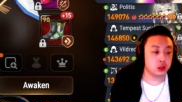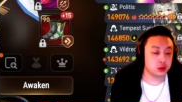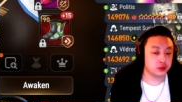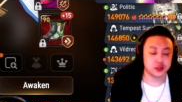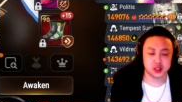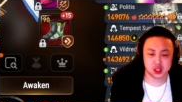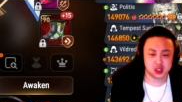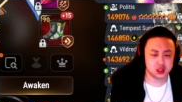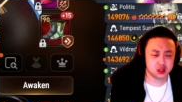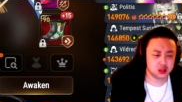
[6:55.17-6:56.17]

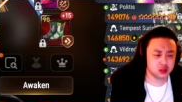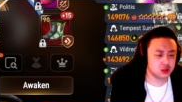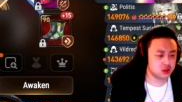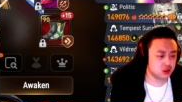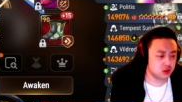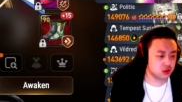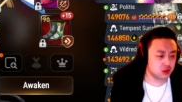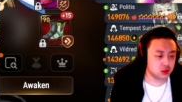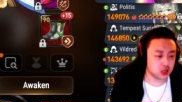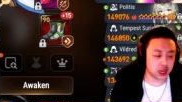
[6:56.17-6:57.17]

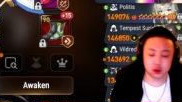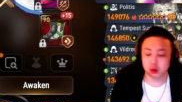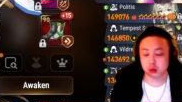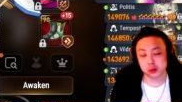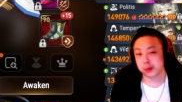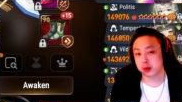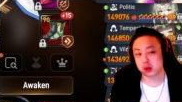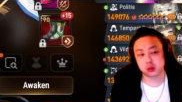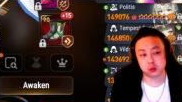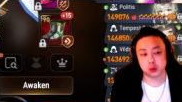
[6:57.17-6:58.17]
Vivian, I don't
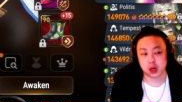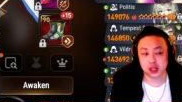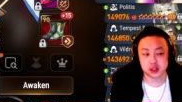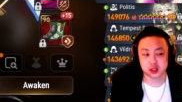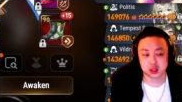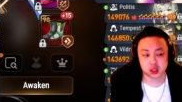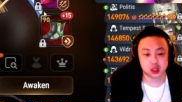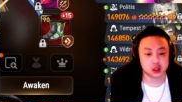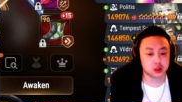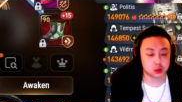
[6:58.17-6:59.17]
remember why this is
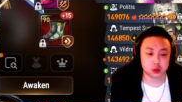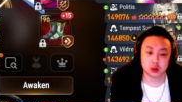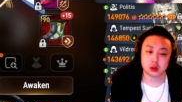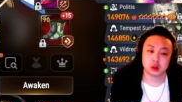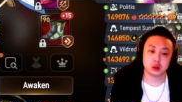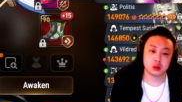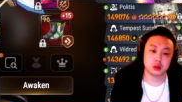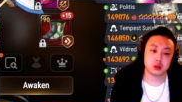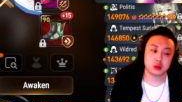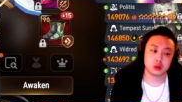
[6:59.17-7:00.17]
geared or
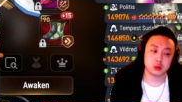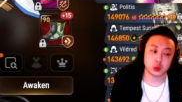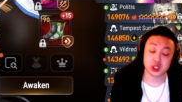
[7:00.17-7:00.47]
what